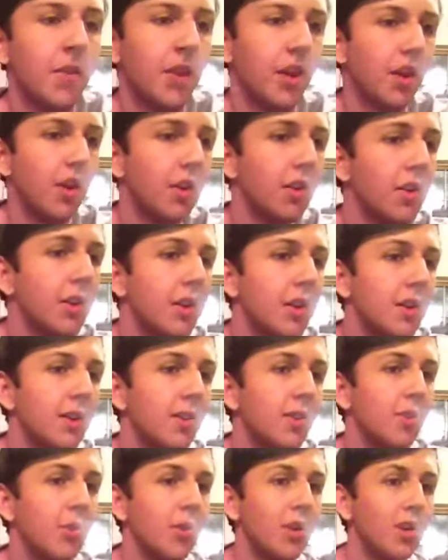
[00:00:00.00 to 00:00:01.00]
along
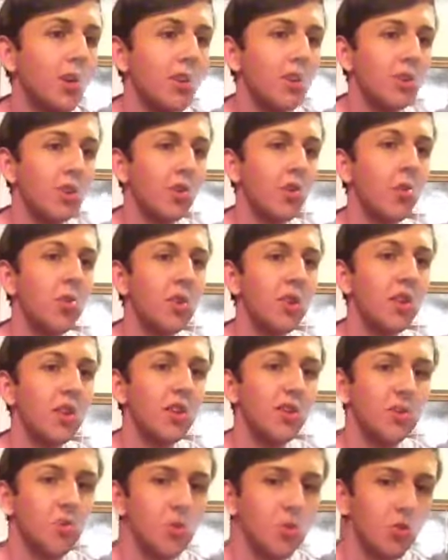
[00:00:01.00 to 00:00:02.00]
with 2
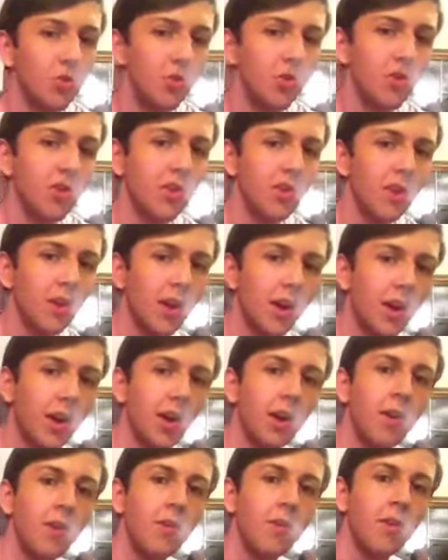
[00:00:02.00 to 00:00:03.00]
teaspoons
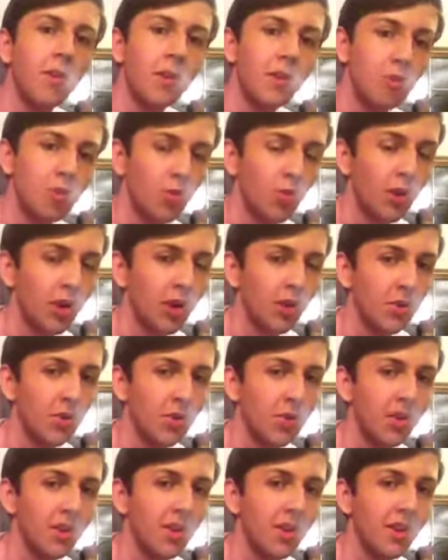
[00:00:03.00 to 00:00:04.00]
of
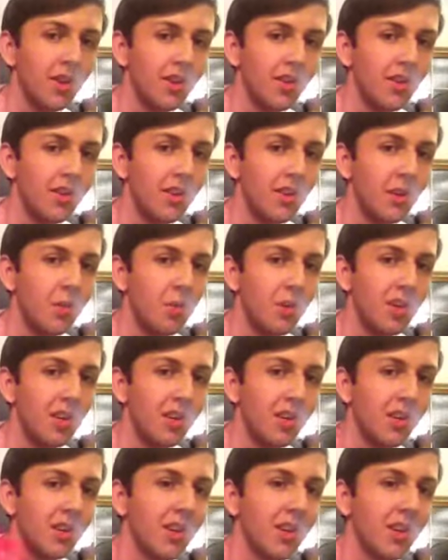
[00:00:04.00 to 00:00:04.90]
ground cinnamon.